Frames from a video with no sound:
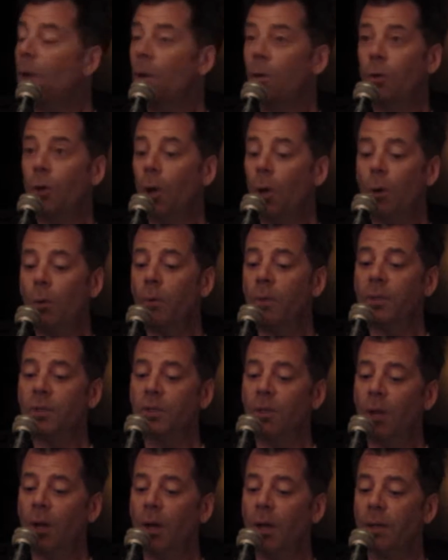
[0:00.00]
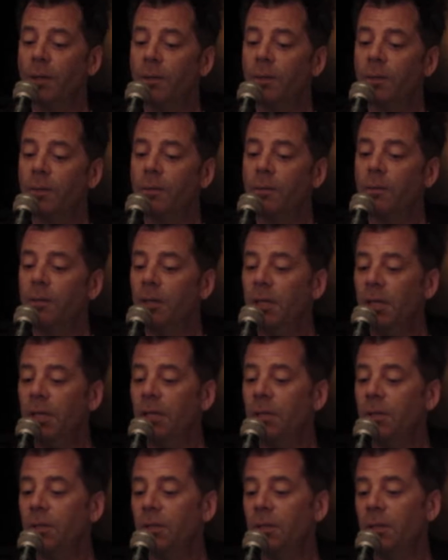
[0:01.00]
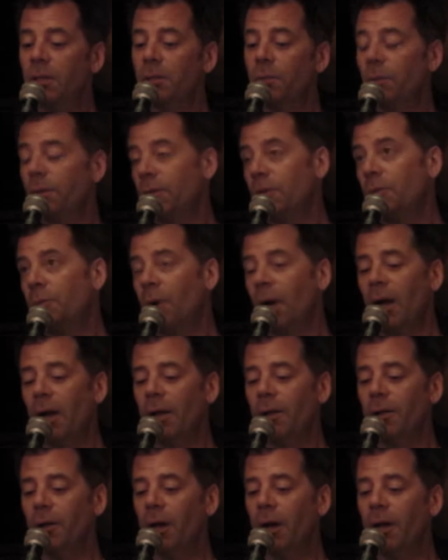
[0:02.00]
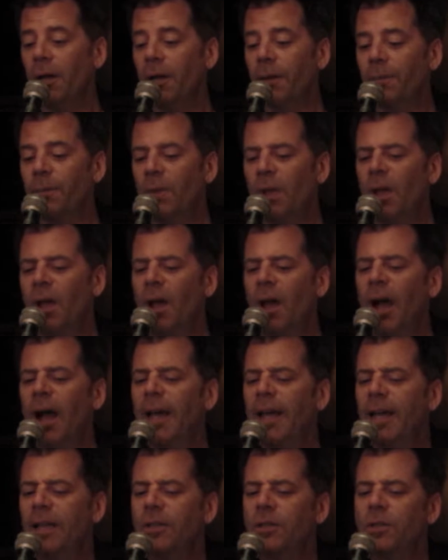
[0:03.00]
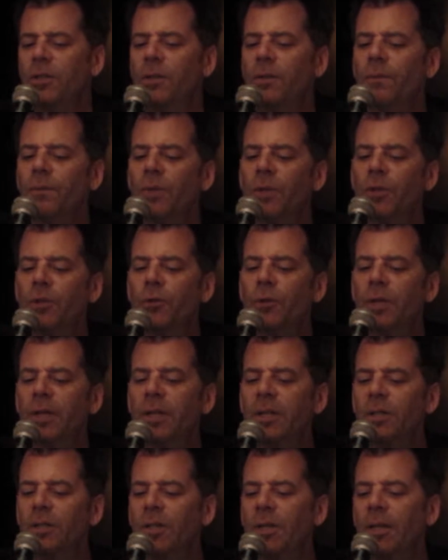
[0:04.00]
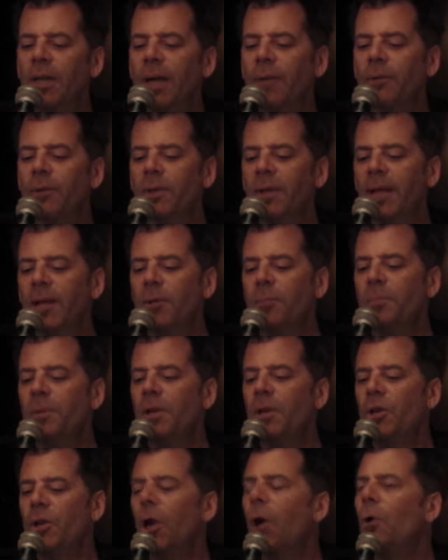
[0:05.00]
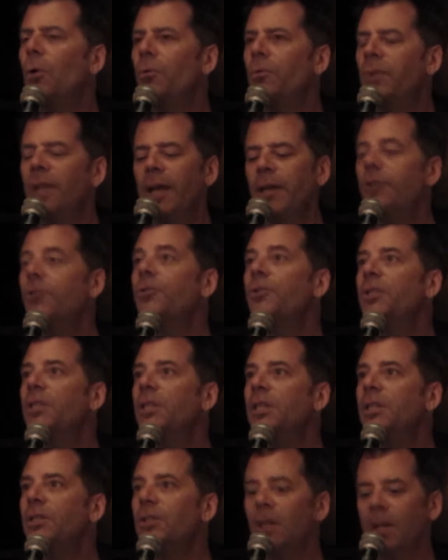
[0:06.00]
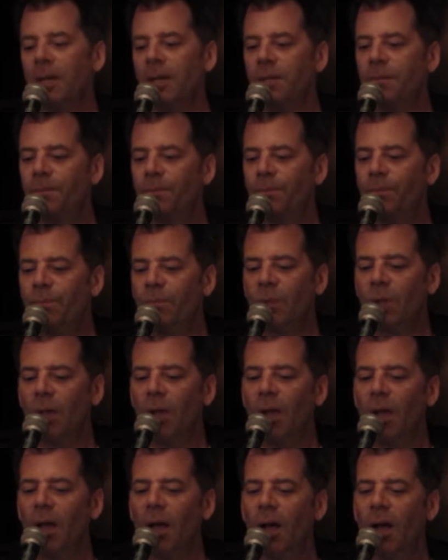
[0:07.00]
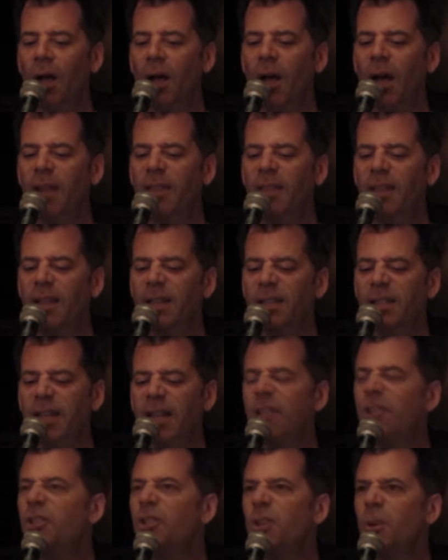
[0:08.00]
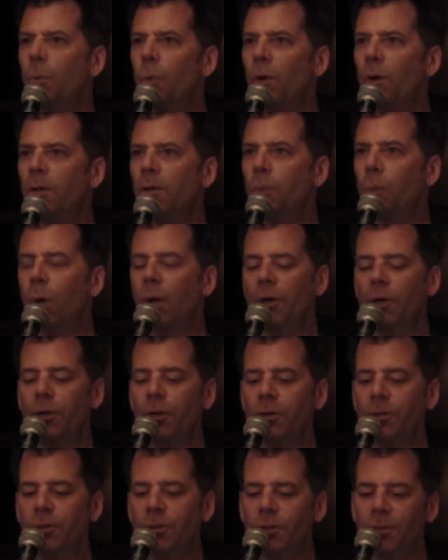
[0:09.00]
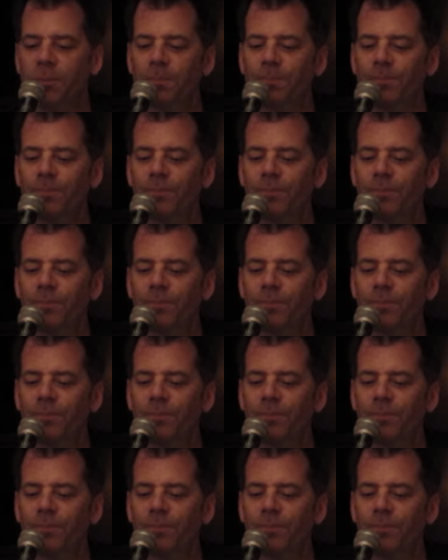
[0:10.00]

No, it's not, he conceded with a smile, nodding. I guess the trick is to never let it be known that you're teasing. I think tension works wonders.